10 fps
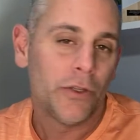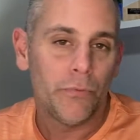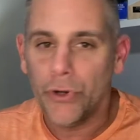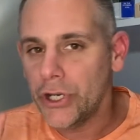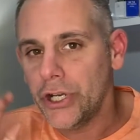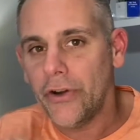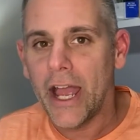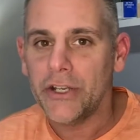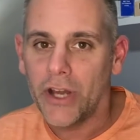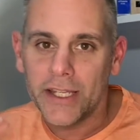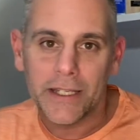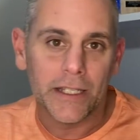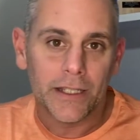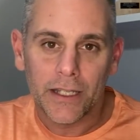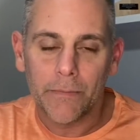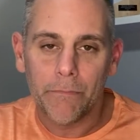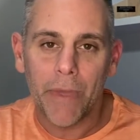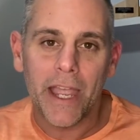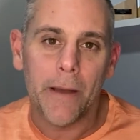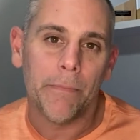Put in your address and
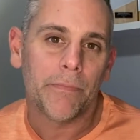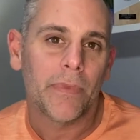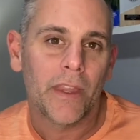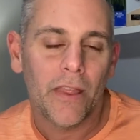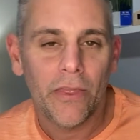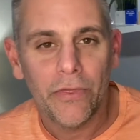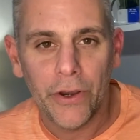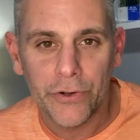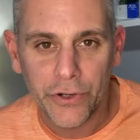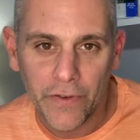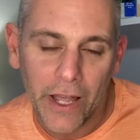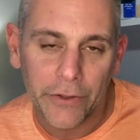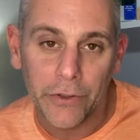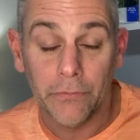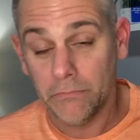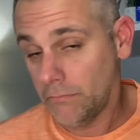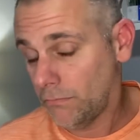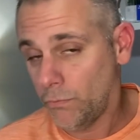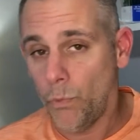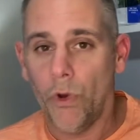bam, there's your value.
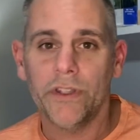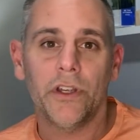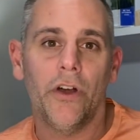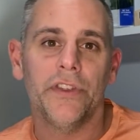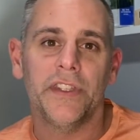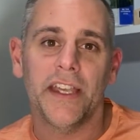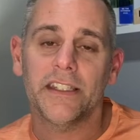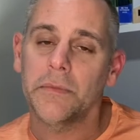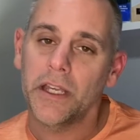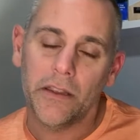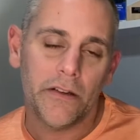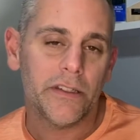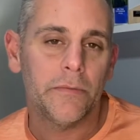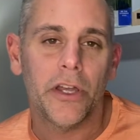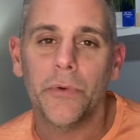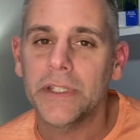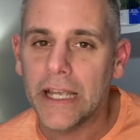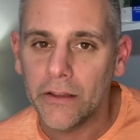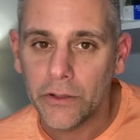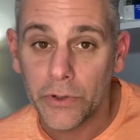One's called the Zestimate. There's some other ones
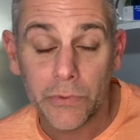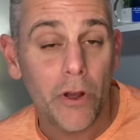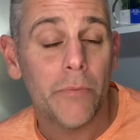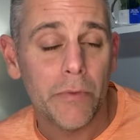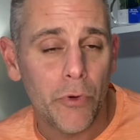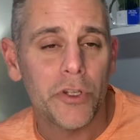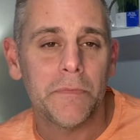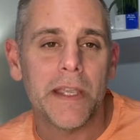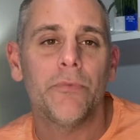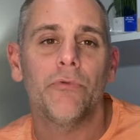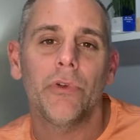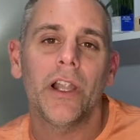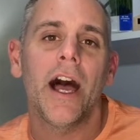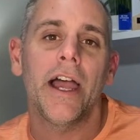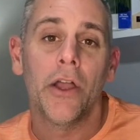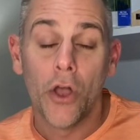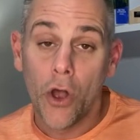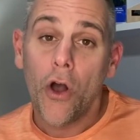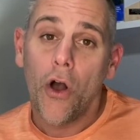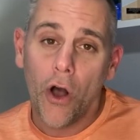out there as well, but most people rely
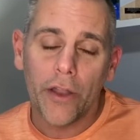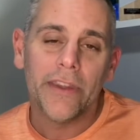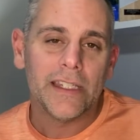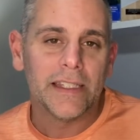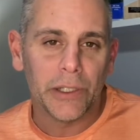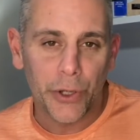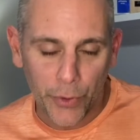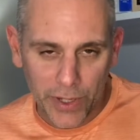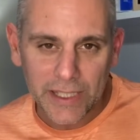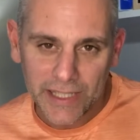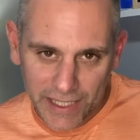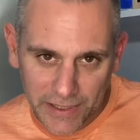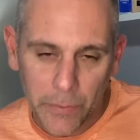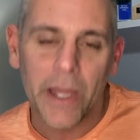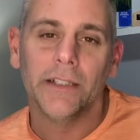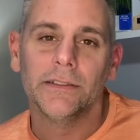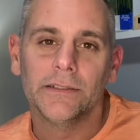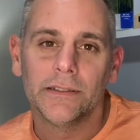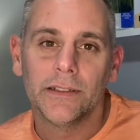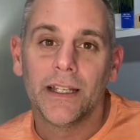on the Zillow Zestimate.
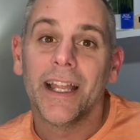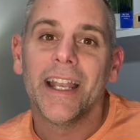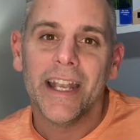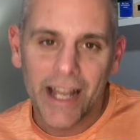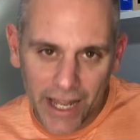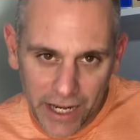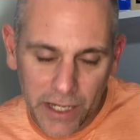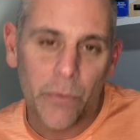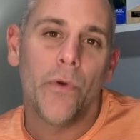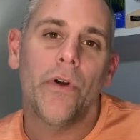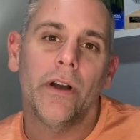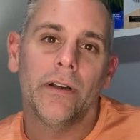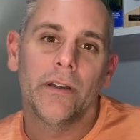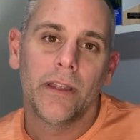Not anymore.